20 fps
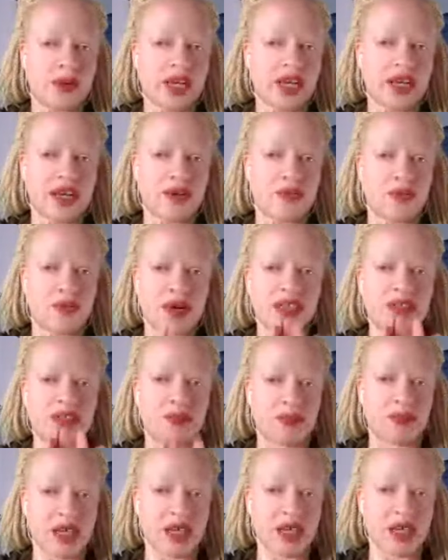with the
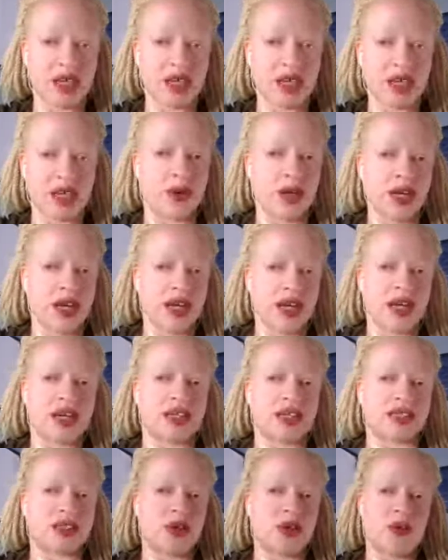
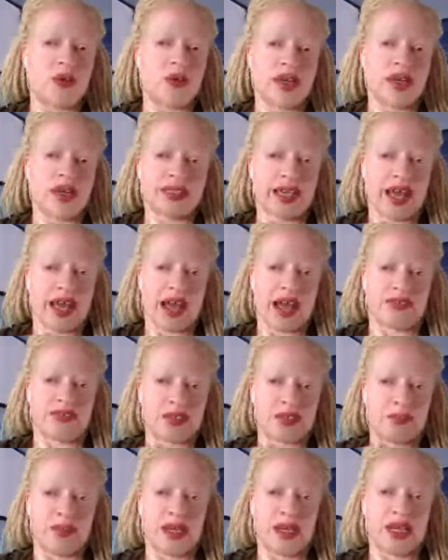menu is going
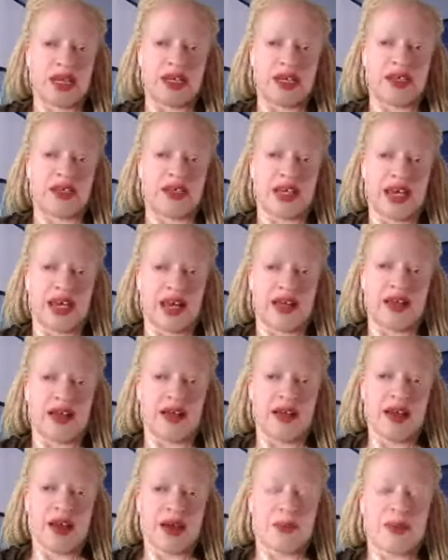to have to be
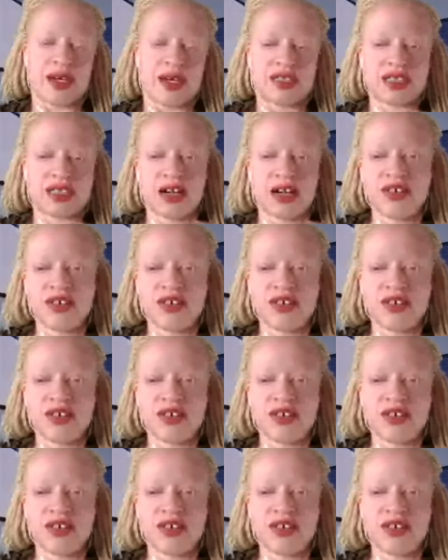that my